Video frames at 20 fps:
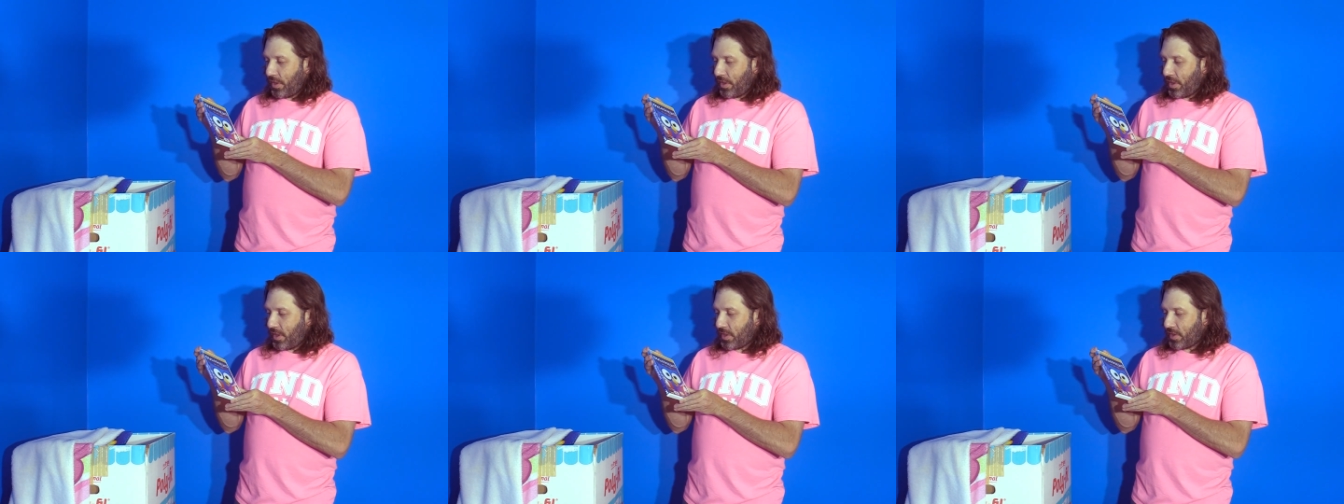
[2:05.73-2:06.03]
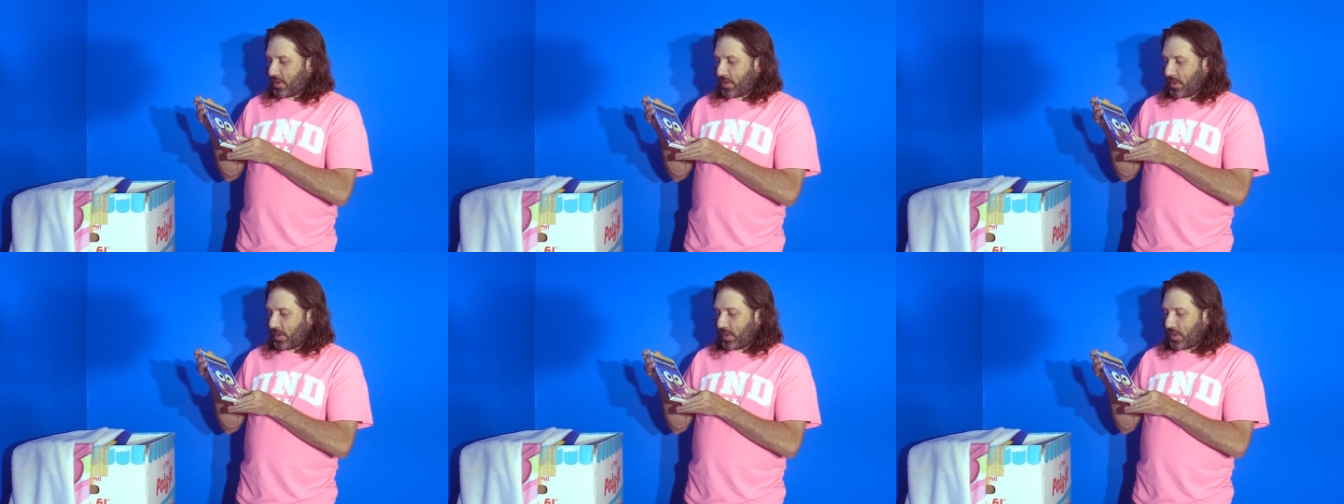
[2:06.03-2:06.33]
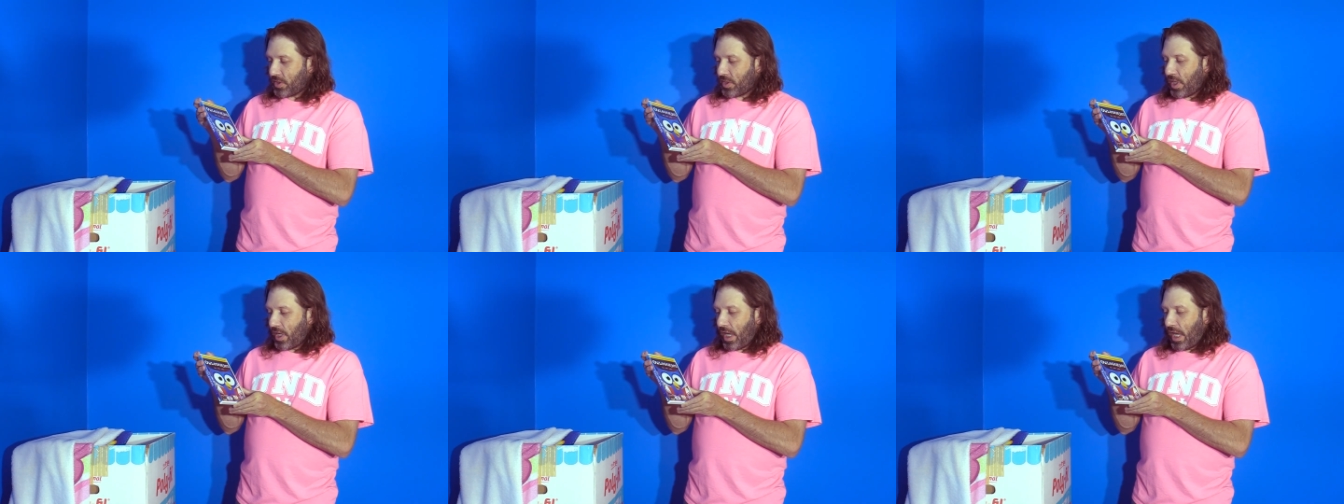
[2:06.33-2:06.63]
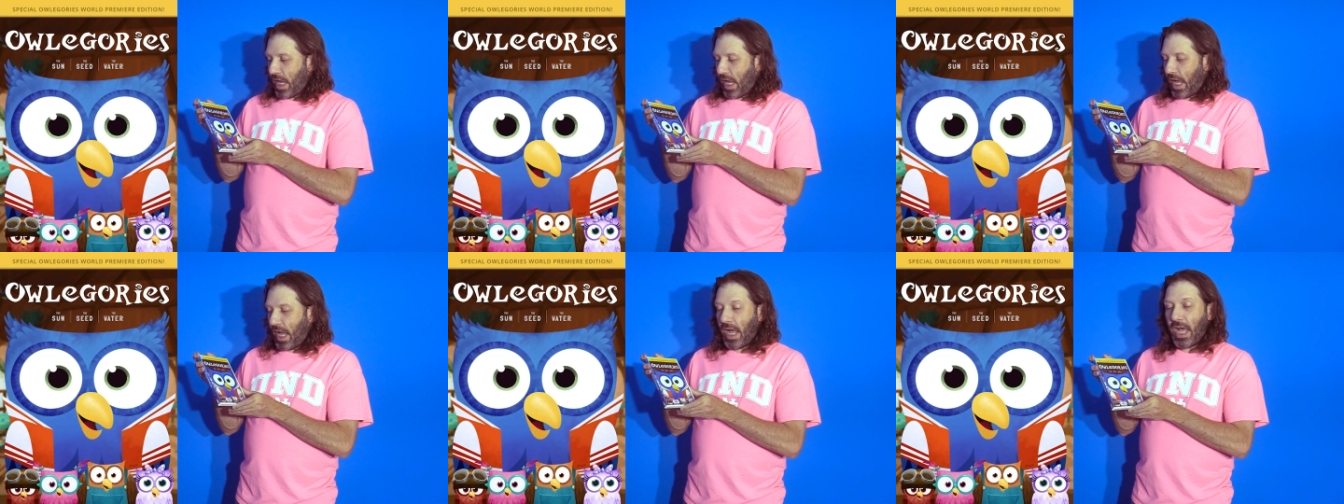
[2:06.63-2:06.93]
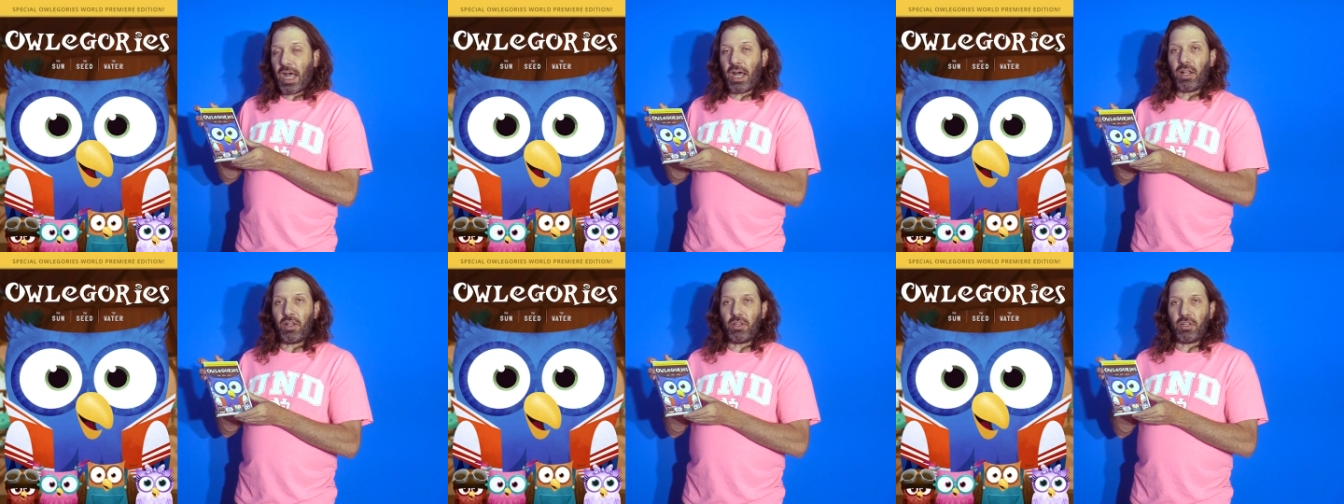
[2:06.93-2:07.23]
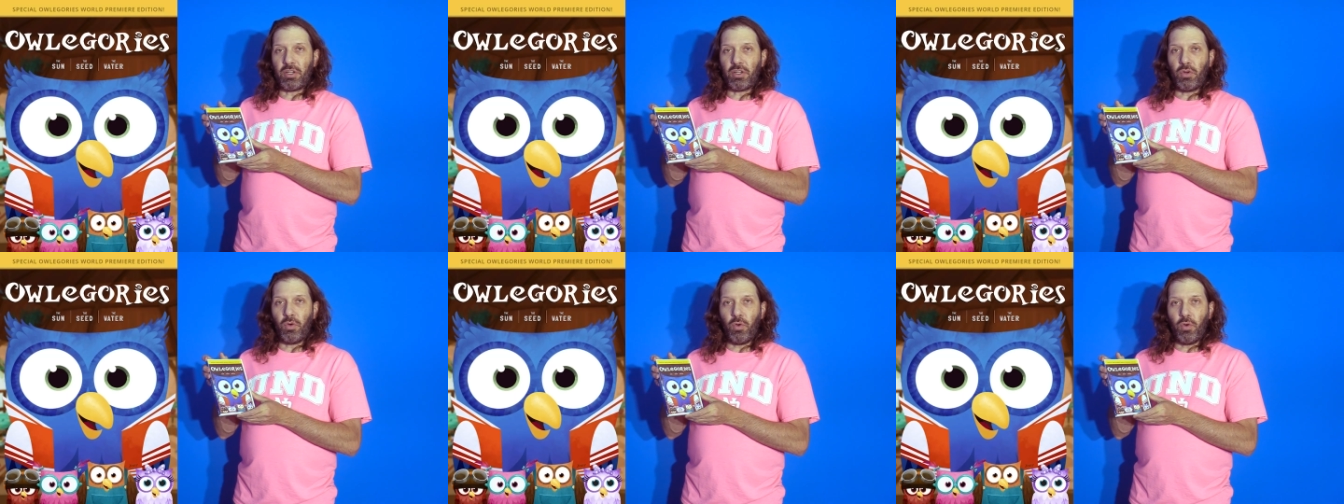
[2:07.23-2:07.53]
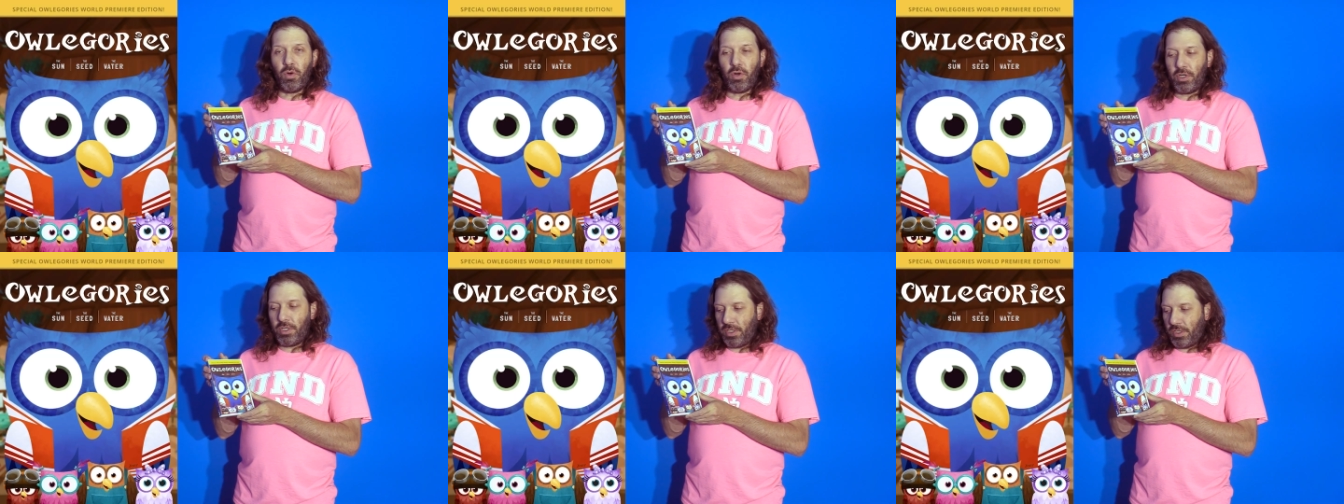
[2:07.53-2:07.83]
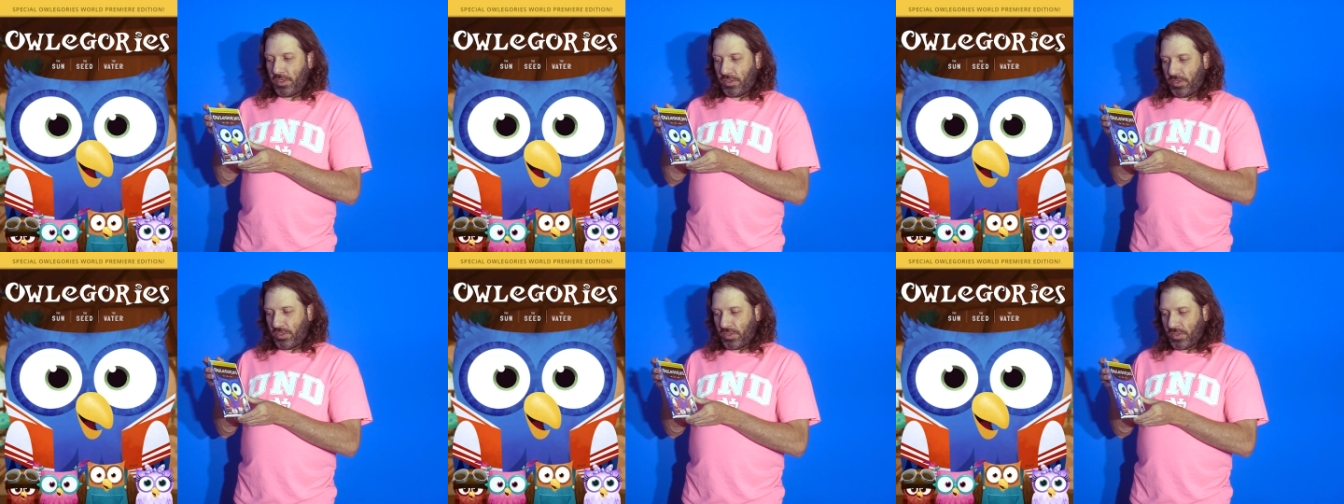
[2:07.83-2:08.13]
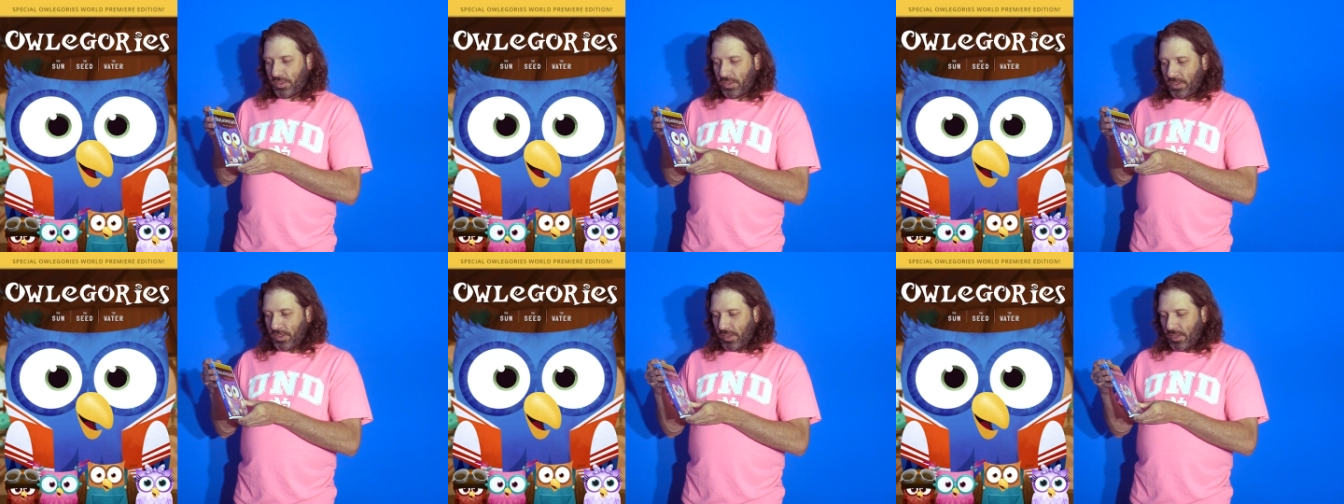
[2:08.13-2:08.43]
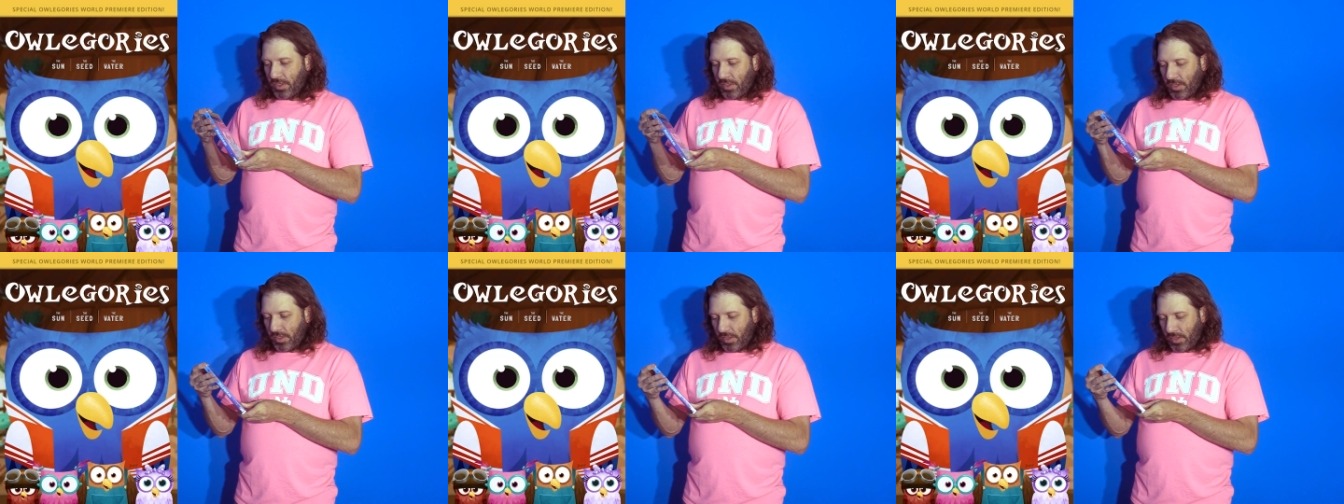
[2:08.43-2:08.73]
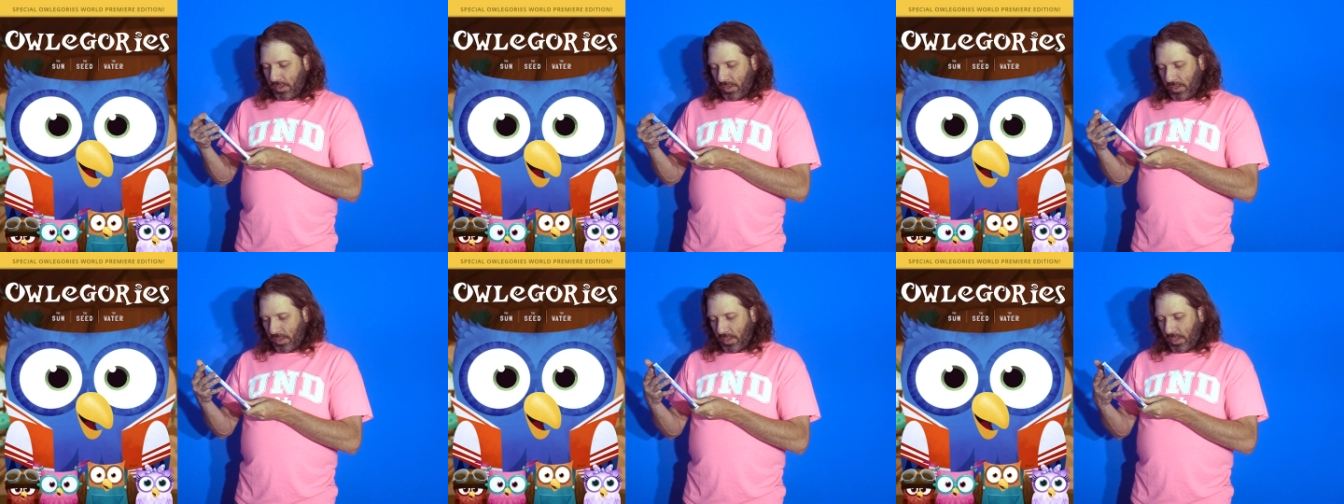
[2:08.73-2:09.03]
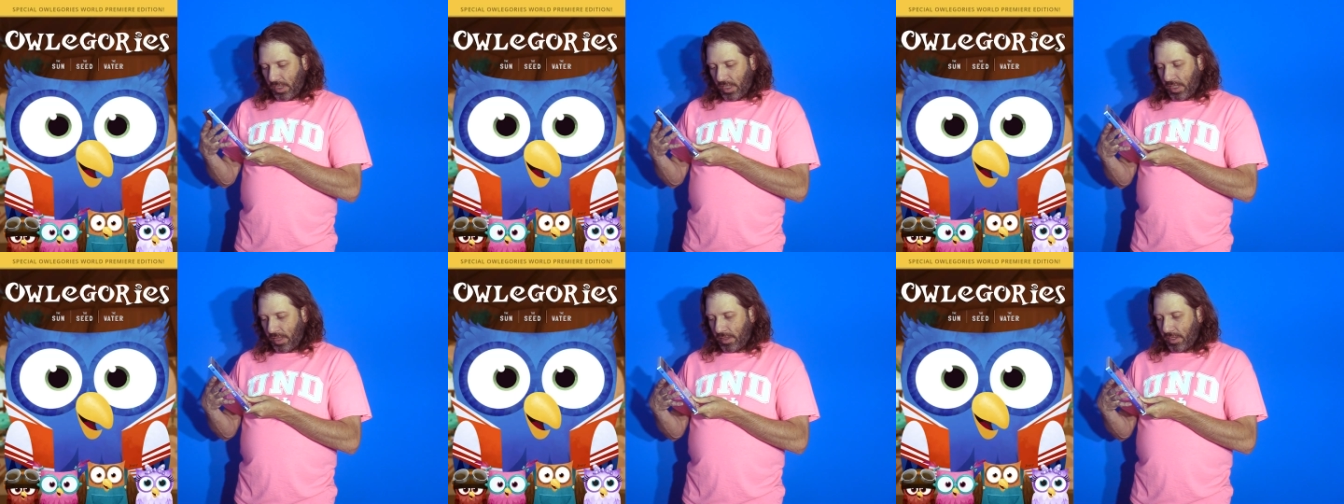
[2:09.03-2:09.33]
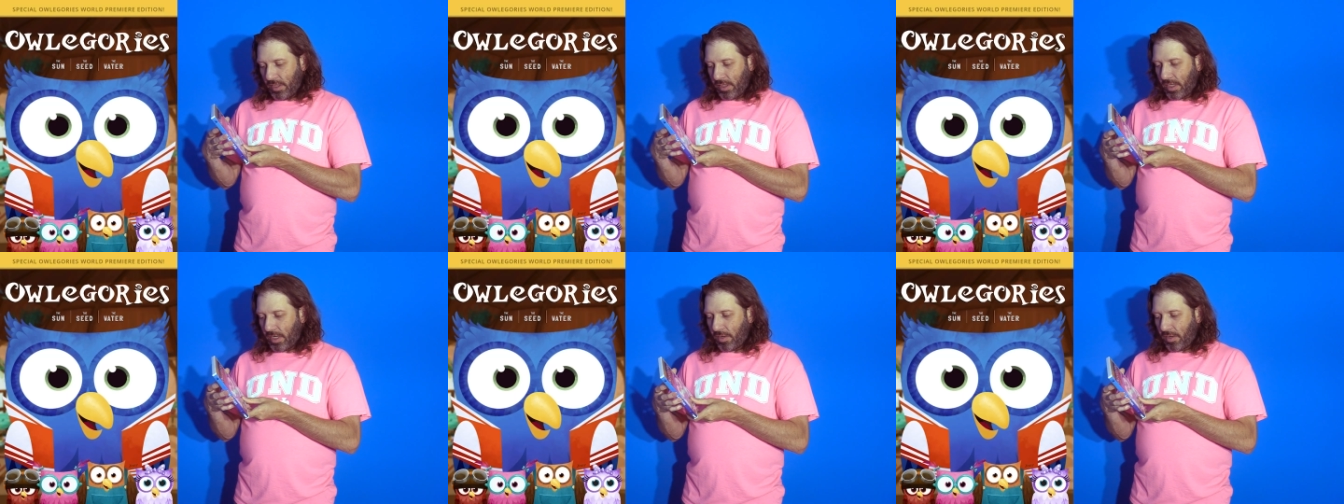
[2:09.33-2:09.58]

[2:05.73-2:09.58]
This is Owlegories. And I think